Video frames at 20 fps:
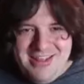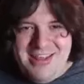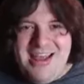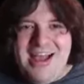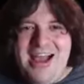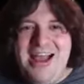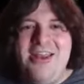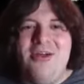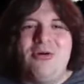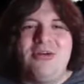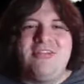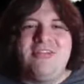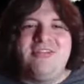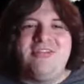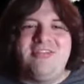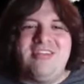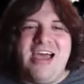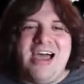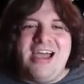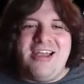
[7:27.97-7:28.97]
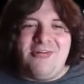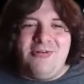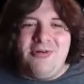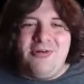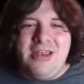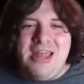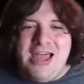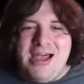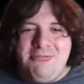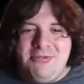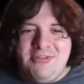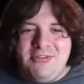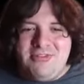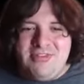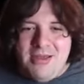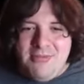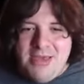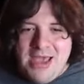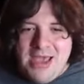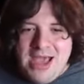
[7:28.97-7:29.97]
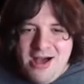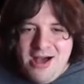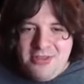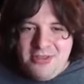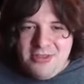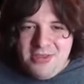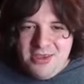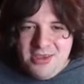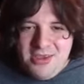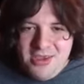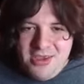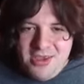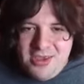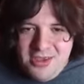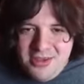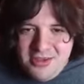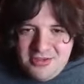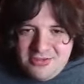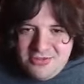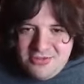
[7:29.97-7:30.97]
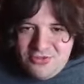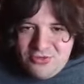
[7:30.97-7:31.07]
I know exactly what happened. Somehow the